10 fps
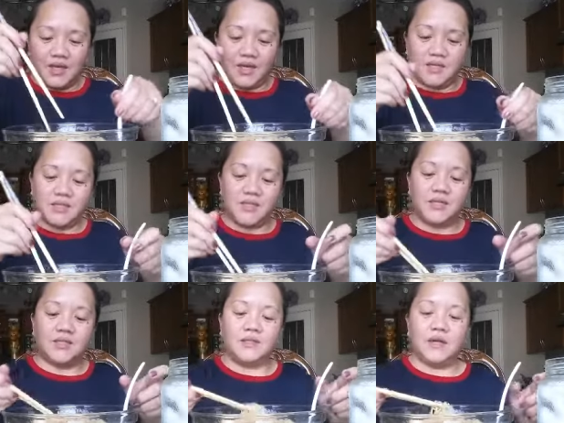uh,
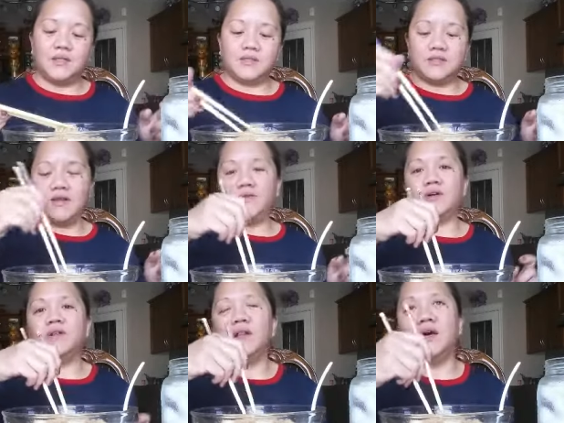started at 7
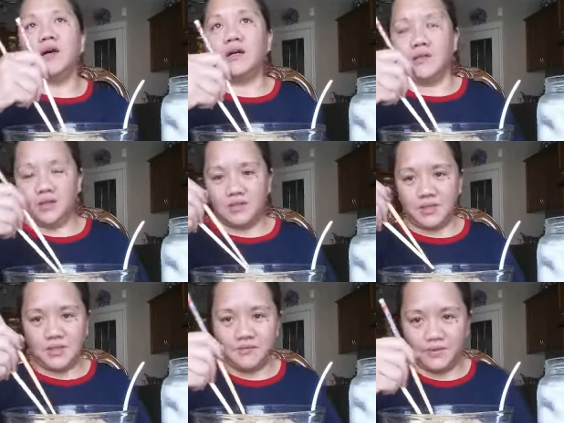o'clock in the
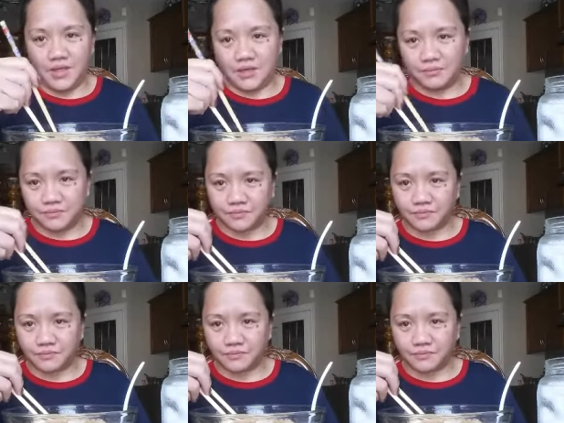evening